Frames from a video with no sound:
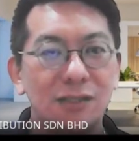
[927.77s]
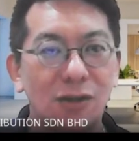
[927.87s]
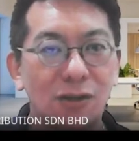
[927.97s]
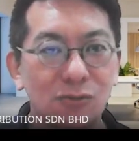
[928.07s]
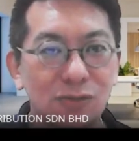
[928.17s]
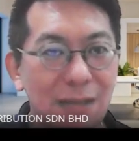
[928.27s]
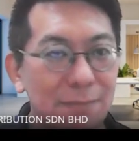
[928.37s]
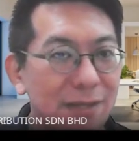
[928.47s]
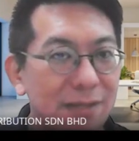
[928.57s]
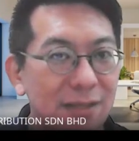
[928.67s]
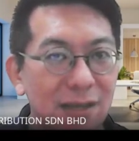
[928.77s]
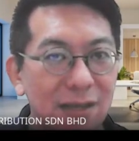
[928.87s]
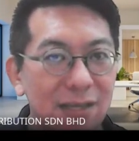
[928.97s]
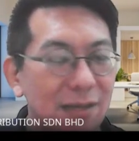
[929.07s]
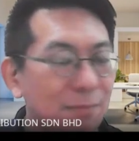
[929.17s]
so to submit
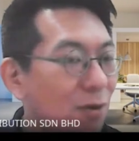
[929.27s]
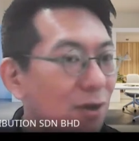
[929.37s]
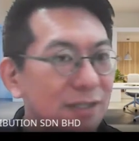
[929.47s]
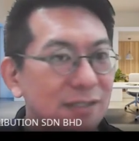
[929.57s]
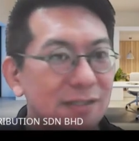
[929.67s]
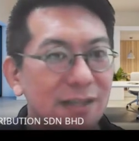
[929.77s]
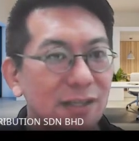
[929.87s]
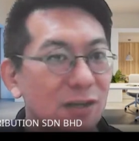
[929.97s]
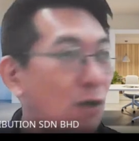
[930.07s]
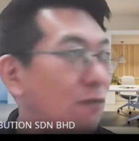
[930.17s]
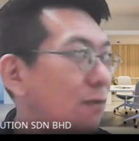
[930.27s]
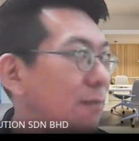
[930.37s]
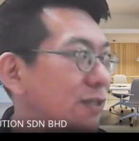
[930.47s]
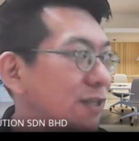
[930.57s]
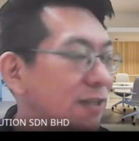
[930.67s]
the e-invoice, there's a
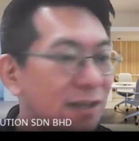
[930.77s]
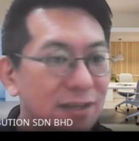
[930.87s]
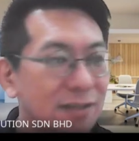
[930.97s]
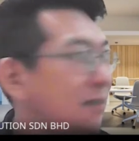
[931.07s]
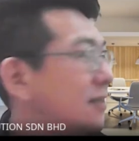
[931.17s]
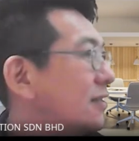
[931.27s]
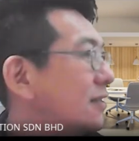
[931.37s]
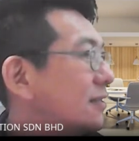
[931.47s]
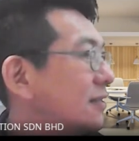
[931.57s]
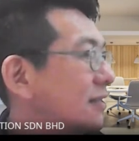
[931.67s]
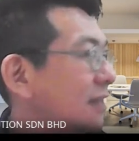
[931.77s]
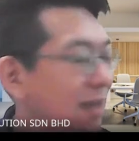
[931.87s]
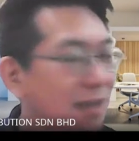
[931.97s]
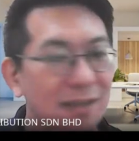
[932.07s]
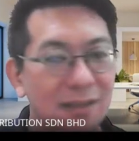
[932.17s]
confirmation here.
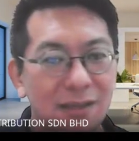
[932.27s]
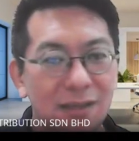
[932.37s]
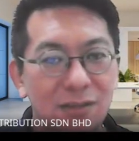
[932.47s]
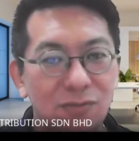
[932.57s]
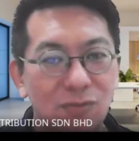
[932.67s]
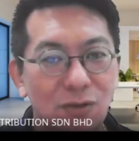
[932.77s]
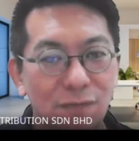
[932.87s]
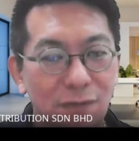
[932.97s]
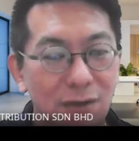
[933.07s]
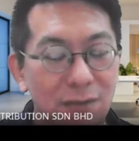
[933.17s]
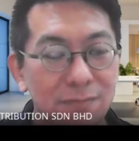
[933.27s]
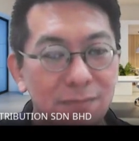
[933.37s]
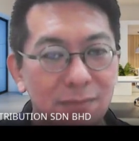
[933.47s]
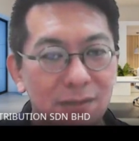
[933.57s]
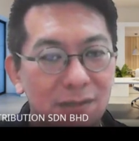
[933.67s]
Okay, to
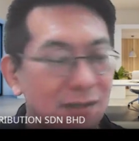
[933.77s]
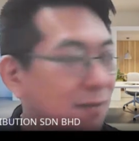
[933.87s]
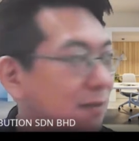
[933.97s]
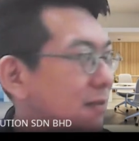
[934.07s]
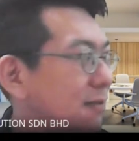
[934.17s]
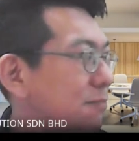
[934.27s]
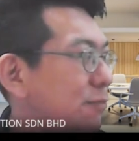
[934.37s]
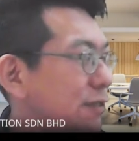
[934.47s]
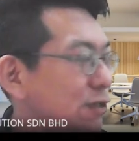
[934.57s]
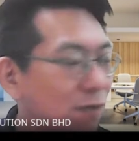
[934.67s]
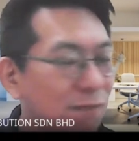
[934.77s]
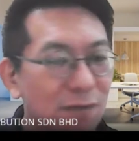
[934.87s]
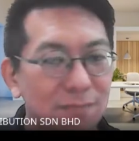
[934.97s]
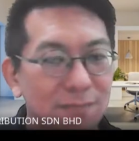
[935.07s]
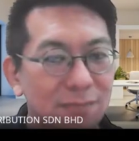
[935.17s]
confirm, press
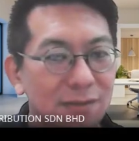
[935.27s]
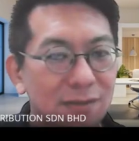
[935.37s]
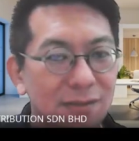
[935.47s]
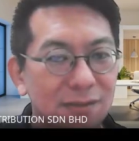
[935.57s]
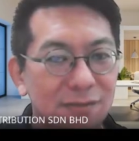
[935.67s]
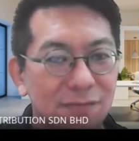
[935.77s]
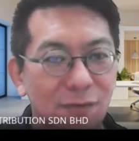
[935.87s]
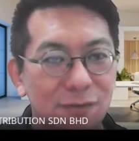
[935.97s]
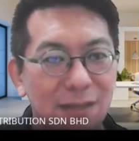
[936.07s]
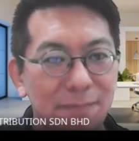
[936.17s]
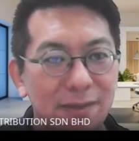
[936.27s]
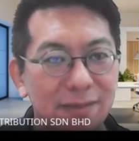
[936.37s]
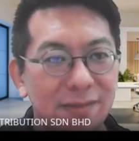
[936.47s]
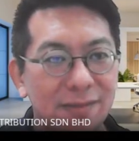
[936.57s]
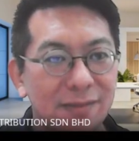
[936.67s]
confirm for submit.